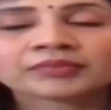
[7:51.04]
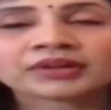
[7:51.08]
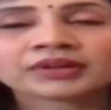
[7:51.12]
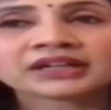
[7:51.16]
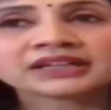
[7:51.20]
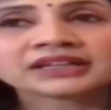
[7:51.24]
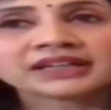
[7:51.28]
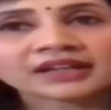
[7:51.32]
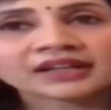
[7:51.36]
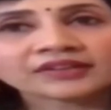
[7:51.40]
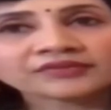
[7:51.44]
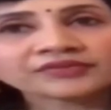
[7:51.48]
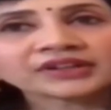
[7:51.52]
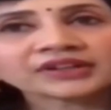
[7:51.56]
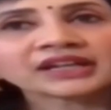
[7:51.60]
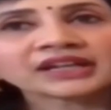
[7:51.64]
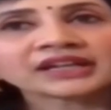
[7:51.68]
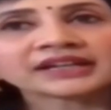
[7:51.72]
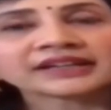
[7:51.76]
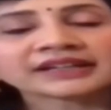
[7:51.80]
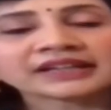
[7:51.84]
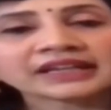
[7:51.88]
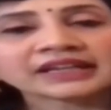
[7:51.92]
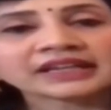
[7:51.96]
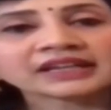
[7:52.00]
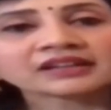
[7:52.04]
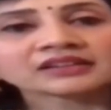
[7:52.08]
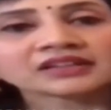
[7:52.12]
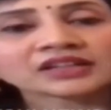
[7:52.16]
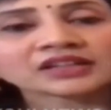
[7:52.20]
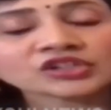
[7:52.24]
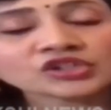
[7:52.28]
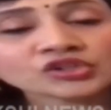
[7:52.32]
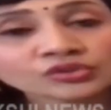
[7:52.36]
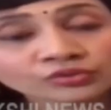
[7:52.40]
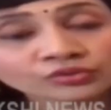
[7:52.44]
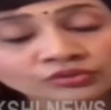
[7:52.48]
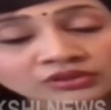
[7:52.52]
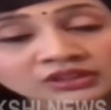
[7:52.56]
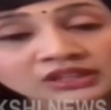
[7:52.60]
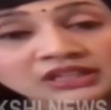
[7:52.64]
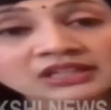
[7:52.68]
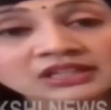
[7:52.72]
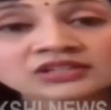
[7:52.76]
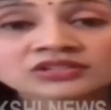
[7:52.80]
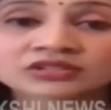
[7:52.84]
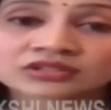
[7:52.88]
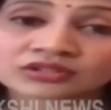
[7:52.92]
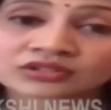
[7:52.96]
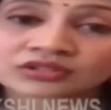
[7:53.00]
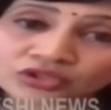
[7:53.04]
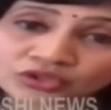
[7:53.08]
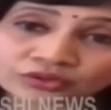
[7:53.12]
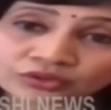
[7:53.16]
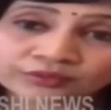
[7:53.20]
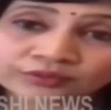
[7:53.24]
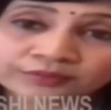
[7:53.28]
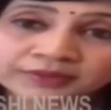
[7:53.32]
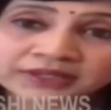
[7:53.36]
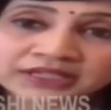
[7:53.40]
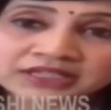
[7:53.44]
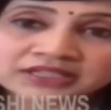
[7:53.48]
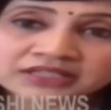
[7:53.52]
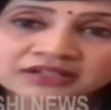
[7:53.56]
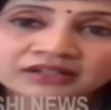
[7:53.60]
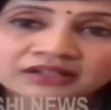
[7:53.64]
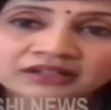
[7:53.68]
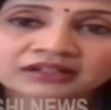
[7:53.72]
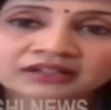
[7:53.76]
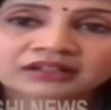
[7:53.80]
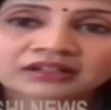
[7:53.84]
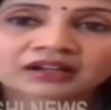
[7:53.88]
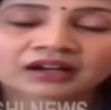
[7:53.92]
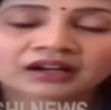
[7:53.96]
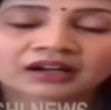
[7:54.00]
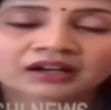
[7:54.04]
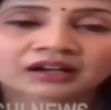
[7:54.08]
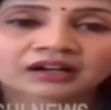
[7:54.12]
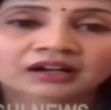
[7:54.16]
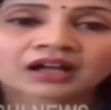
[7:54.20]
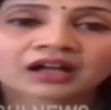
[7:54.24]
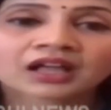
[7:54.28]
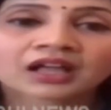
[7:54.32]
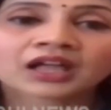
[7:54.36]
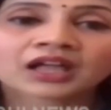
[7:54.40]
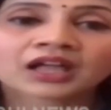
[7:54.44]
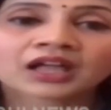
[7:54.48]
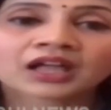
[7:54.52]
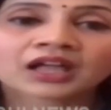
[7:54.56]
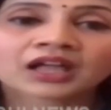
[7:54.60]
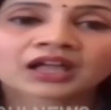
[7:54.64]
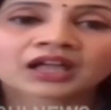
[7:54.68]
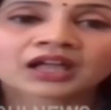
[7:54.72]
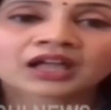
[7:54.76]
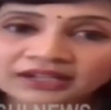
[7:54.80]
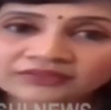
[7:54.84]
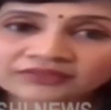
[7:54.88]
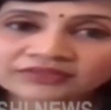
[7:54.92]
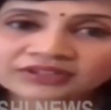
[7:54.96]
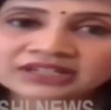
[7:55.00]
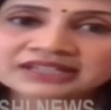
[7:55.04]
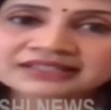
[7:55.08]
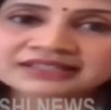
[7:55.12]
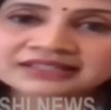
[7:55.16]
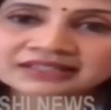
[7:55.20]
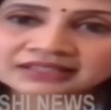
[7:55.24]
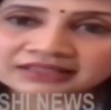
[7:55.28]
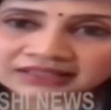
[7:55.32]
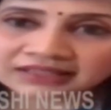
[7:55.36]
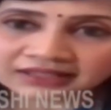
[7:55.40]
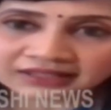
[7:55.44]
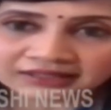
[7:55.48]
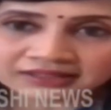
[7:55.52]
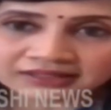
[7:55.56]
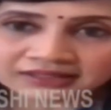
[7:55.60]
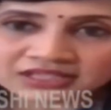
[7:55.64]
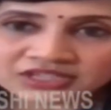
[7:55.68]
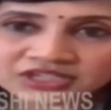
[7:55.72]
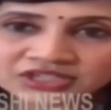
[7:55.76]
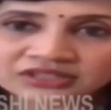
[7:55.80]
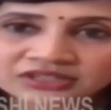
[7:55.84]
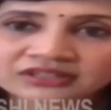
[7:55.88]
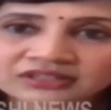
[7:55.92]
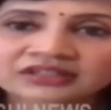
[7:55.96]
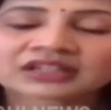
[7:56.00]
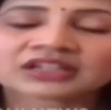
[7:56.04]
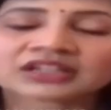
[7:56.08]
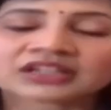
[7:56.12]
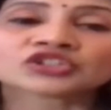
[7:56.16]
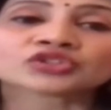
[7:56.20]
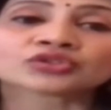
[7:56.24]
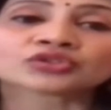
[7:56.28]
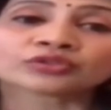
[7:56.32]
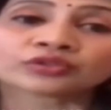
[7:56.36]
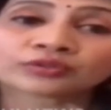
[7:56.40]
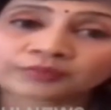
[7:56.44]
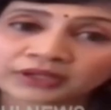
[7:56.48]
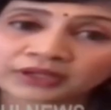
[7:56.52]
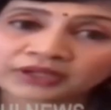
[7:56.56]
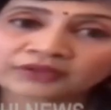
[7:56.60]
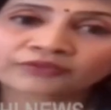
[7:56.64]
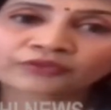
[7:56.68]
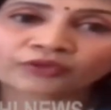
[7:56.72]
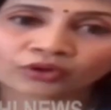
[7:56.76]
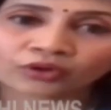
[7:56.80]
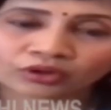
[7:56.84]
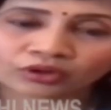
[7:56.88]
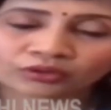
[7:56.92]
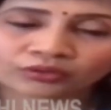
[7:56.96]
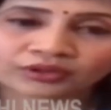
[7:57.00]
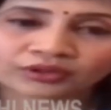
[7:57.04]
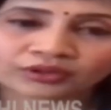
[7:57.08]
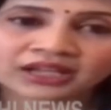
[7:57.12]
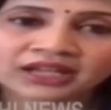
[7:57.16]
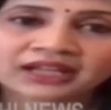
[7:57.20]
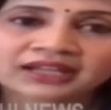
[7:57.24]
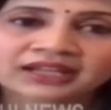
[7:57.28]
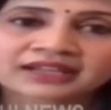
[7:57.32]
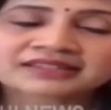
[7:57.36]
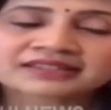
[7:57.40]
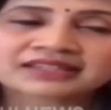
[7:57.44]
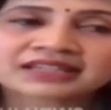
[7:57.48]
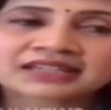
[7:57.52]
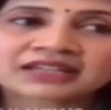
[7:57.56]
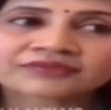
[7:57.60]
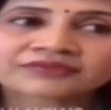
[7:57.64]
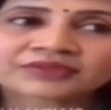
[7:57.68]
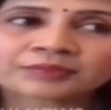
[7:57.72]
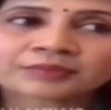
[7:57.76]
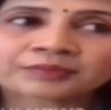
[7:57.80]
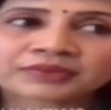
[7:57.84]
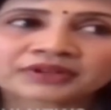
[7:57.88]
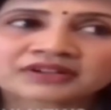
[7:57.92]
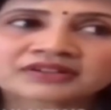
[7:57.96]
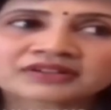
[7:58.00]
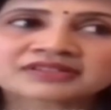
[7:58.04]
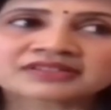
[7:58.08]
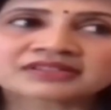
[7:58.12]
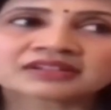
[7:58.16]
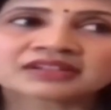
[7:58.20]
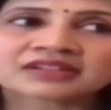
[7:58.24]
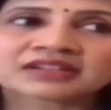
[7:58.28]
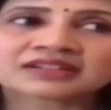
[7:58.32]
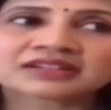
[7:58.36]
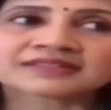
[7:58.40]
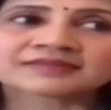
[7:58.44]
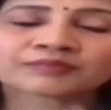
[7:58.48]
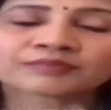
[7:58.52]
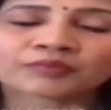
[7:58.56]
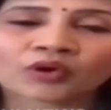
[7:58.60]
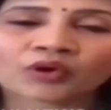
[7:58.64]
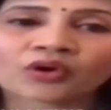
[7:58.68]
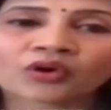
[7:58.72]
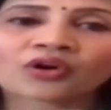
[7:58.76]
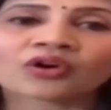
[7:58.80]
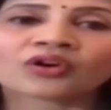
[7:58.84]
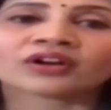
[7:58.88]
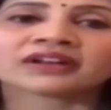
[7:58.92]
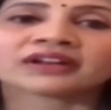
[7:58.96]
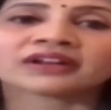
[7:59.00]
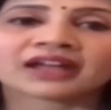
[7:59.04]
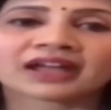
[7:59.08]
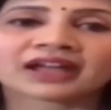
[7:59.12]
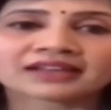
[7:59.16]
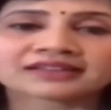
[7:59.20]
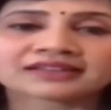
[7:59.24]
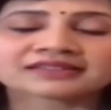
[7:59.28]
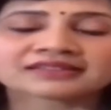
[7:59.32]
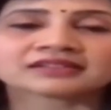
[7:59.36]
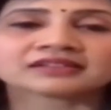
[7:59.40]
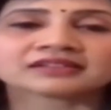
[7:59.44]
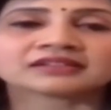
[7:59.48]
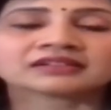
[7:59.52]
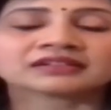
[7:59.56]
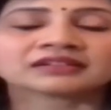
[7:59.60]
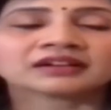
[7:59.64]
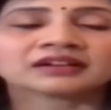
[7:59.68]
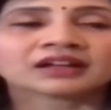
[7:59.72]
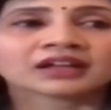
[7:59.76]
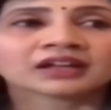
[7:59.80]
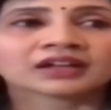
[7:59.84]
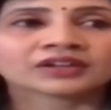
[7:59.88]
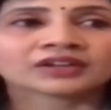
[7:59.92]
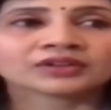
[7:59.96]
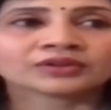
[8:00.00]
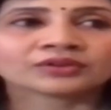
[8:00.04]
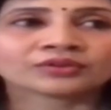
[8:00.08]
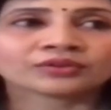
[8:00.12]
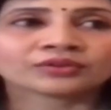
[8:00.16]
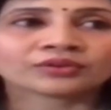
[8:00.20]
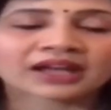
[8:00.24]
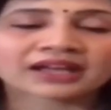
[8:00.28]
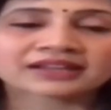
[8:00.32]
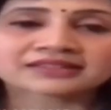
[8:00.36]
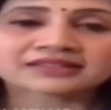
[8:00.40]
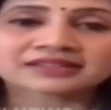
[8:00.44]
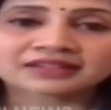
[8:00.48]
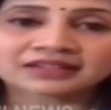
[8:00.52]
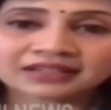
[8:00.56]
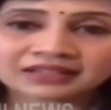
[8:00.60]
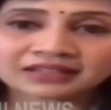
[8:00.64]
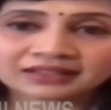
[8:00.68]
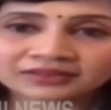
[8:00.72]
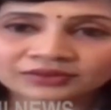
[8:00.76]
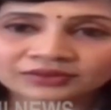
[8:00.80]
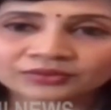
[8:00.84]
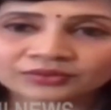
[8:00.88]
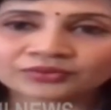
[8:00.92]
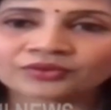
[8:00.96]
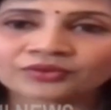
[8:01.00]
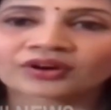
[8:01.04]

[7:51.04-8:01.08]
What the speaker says: but definitely the shuddhis should be done. Whatever is in the culture, it should be followed. See, if a person is born as as a Hindu